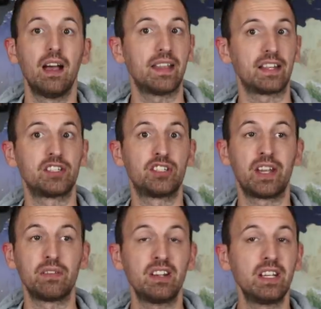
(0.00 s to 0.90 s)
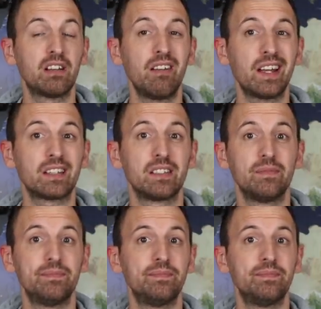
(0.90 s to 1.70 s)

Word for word: And that is generally correct.